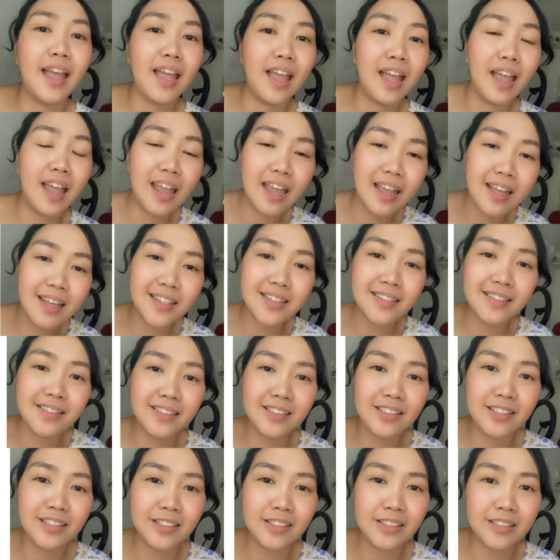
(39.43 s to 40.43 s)

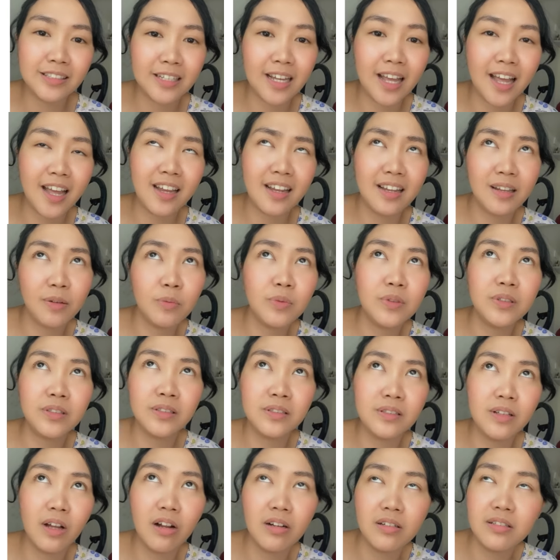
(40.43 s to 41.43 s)
And I
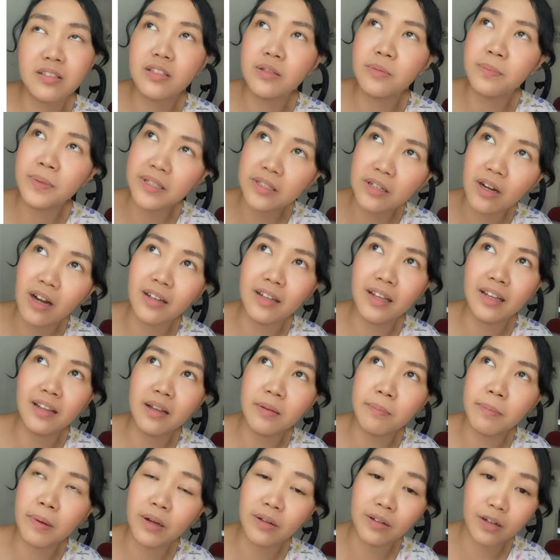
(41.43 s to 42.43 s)
will also be talking
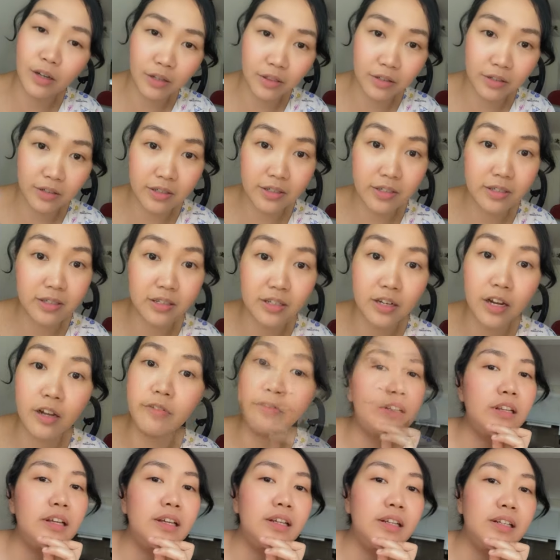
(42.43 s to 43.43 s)
about other
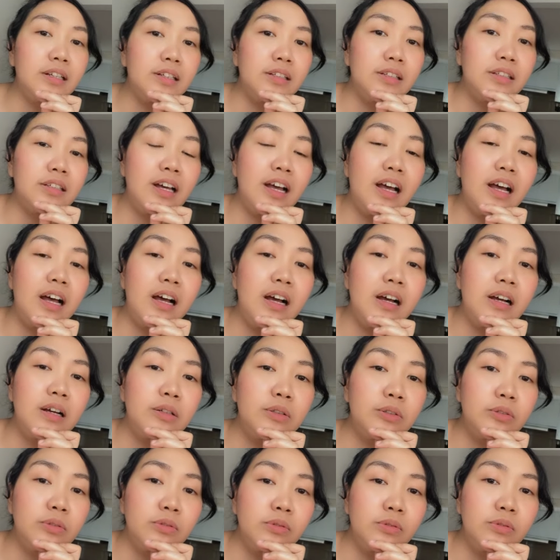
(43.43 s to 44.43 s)
stuff, like
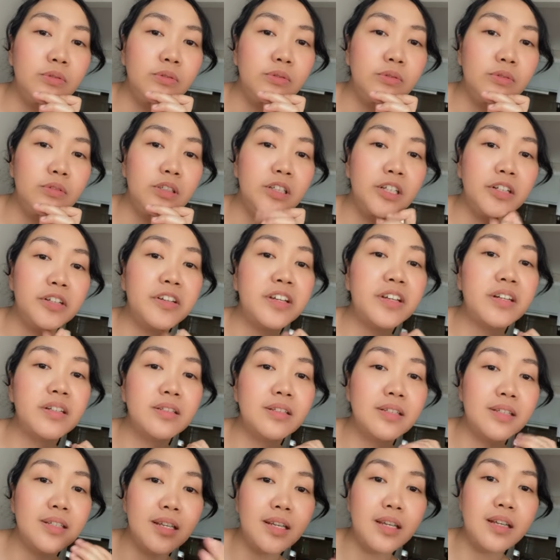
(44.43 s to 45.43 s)
how are you gonna
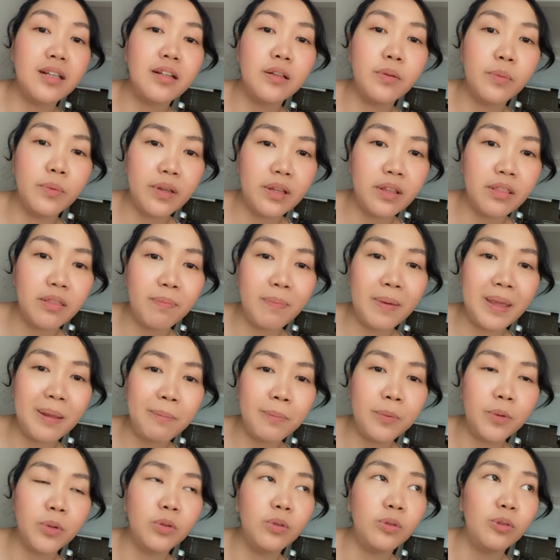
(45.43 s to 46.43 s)
deal with
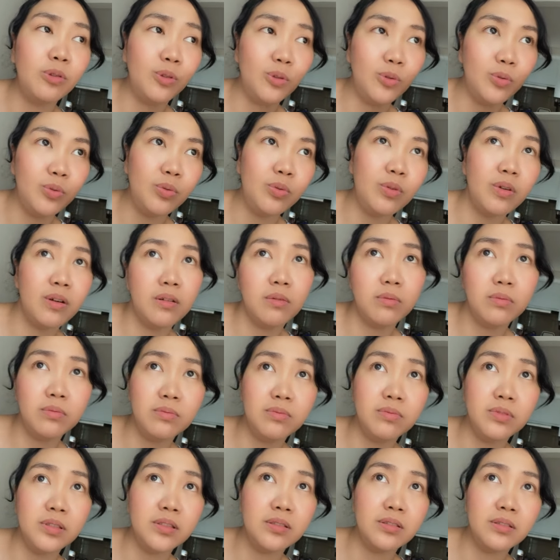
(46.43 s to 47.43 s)
people who
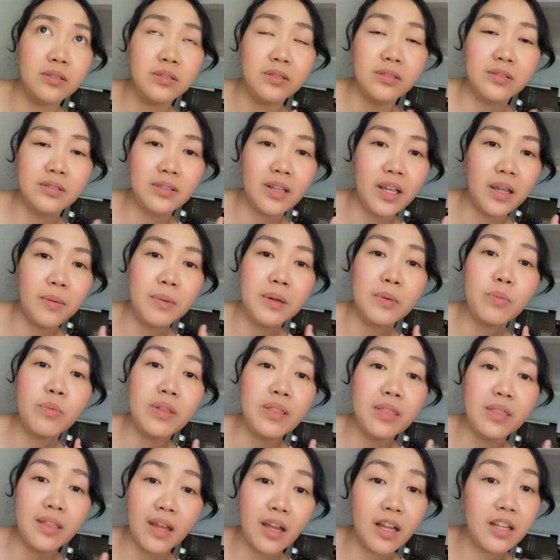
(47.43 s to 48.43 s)
will, I mean,
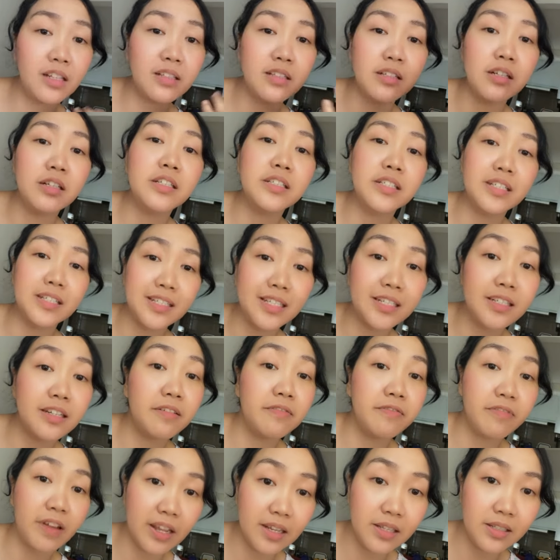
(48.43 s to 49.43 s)
with unsolicited
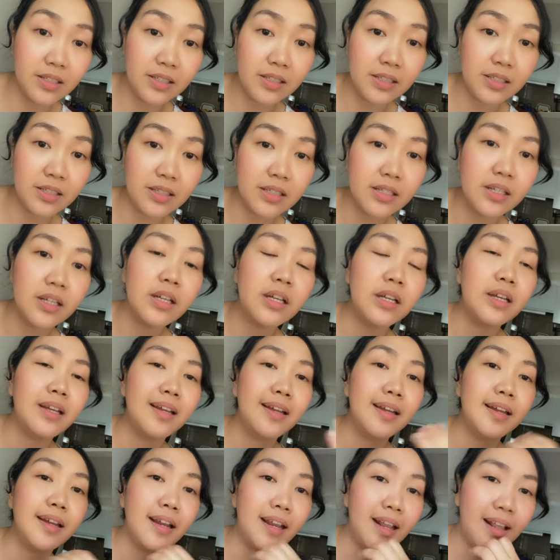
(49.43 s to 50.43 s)
advice,
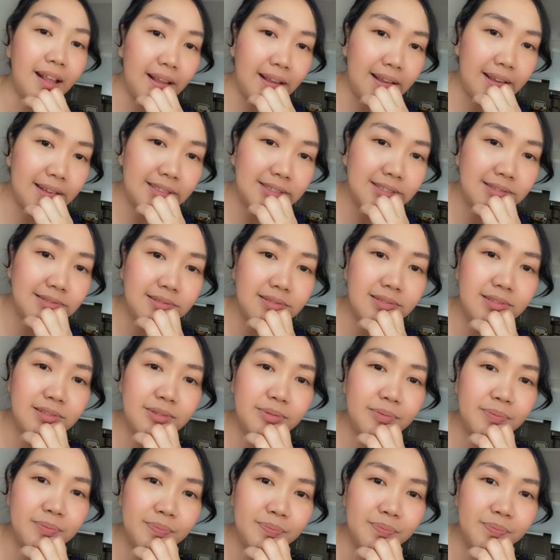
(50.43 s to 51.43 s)
and
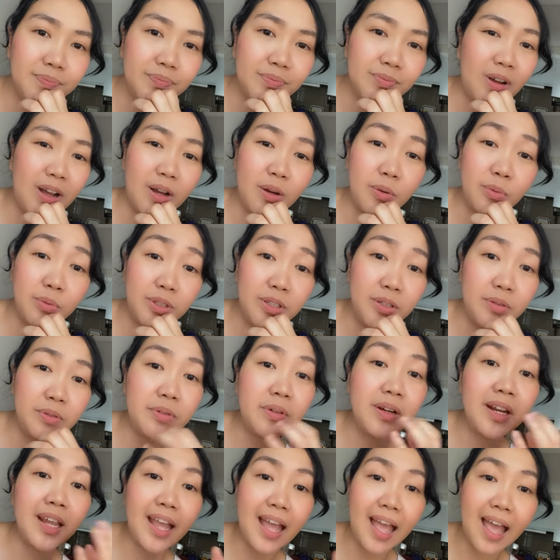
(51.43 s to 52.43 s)
how would you
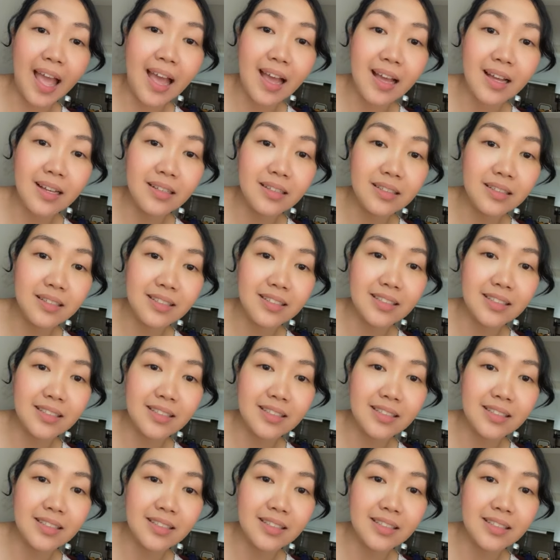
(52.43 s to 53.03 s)
react?